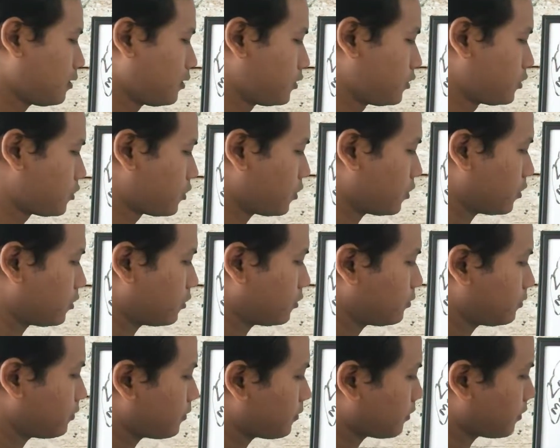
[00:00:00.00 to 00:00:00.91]
So
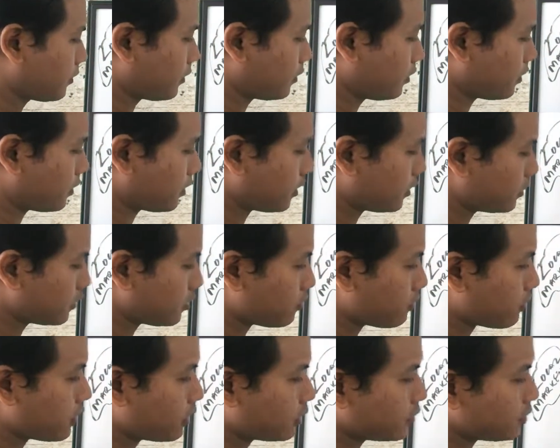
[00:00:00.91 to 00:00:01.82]
your content
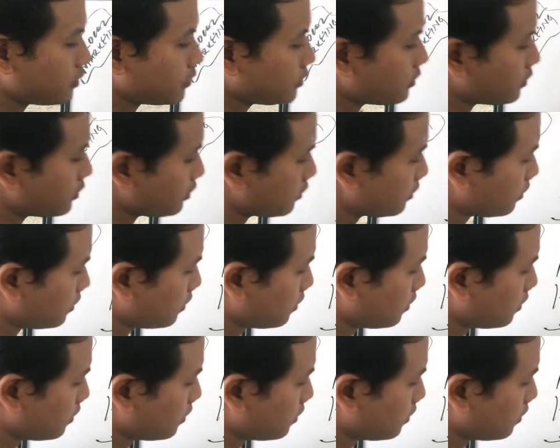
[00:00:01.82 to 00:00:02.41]
writers,